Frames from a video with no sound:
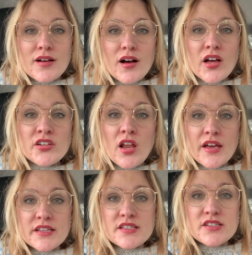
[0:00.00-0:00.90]

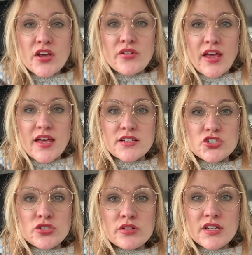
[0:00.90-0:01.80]
unlike
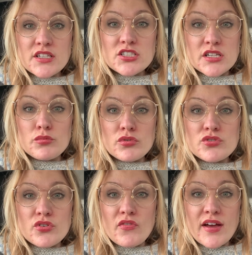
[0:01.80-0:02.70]
Stonehenge, you can actually
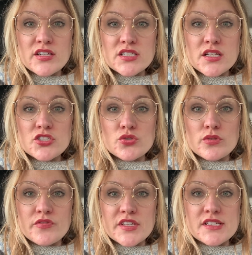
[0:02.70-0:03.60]
wander around and touch all
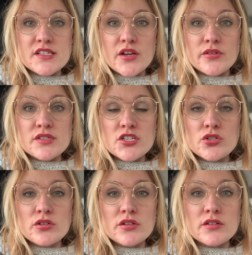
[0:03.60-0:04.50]
of these stones and
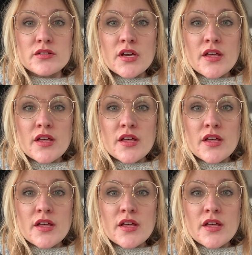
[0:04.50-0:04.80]
you can,